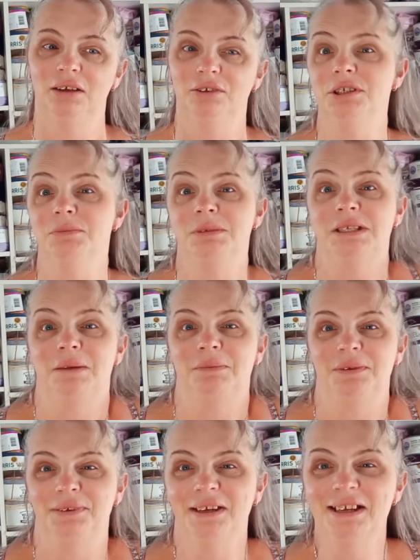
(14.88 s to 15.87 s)
Christmas
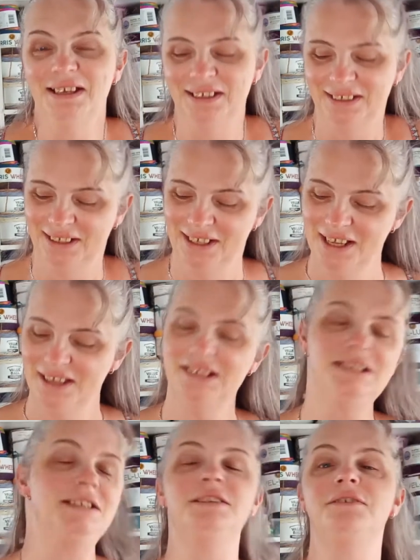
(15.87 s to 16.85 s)
happened.
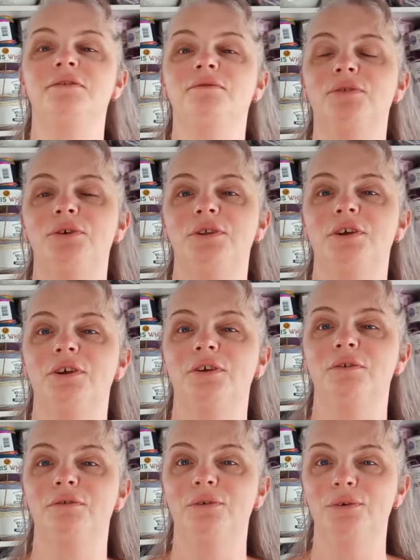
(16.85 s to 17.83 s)
This is for the
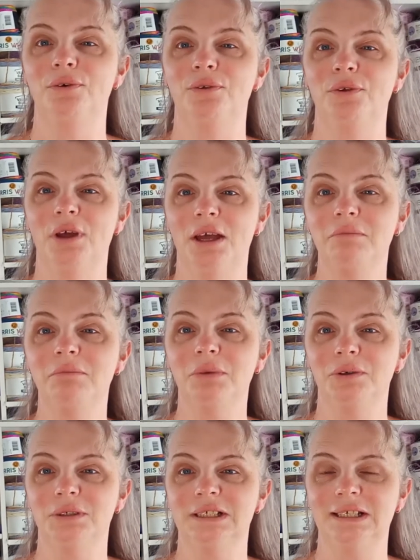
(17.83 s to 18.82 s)
fourth
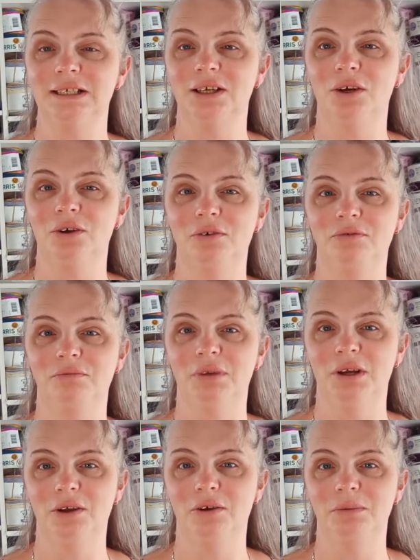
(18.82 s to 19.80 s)
unboxing of
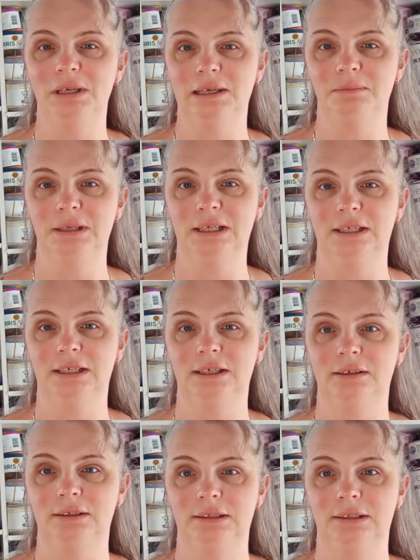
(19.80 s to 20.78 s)
my Hobbii Advent
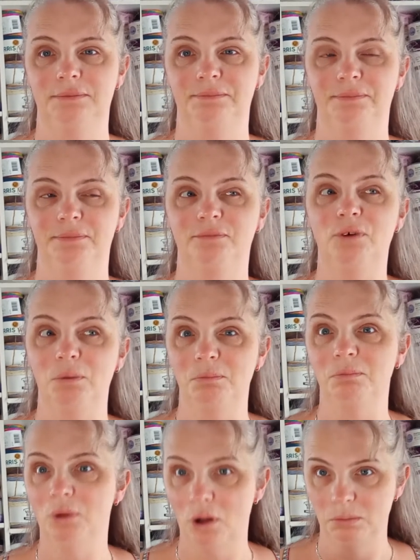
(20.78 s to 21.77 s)
calendar from
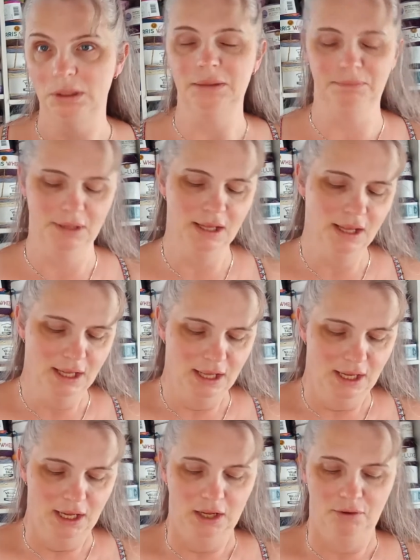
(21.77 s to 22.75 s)
Hobbii.
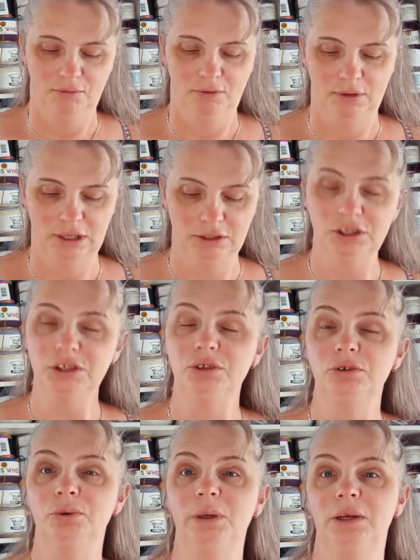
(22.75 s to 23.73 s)
I'll just
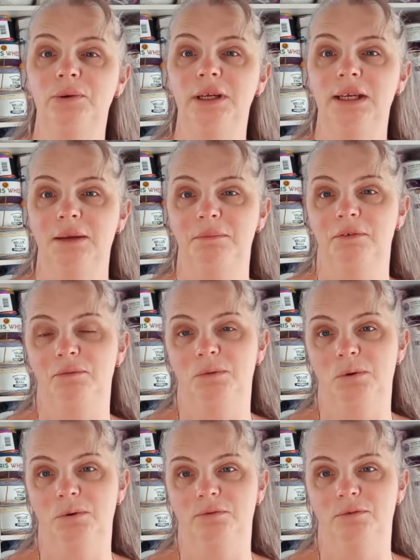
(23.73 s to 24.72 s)
do a quick recap of
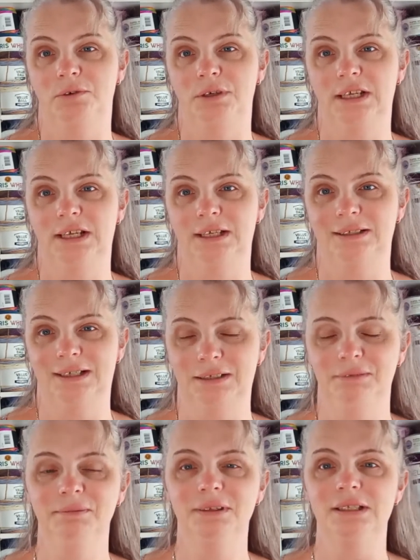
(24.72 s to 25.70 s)
what we've already
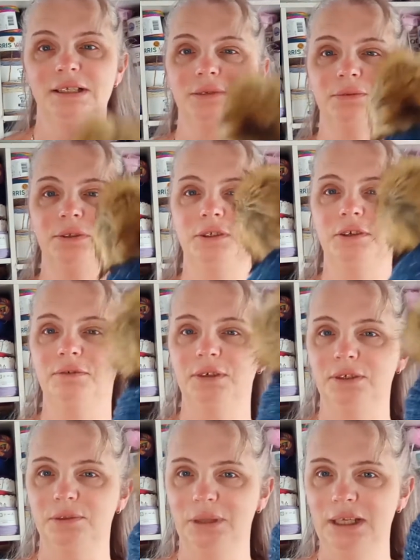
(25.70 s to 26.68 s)
done. This was the
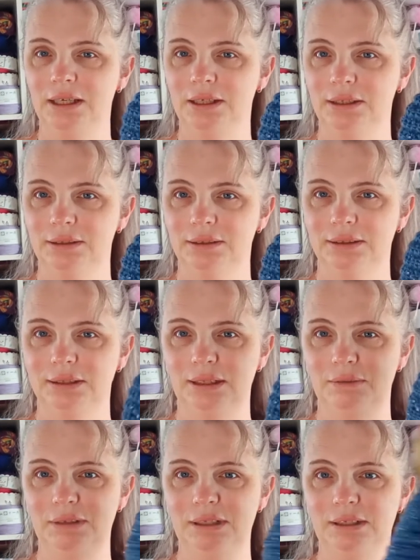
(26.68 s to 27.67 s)
first week.
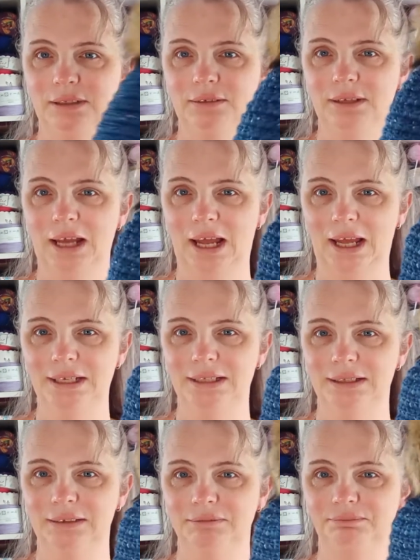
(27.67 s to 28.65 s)
Lovely little hat.
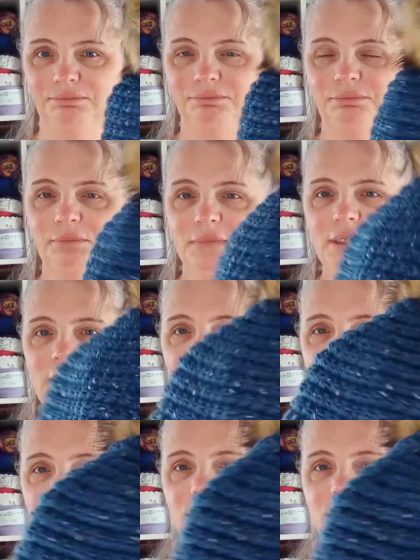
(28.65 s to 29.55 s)
It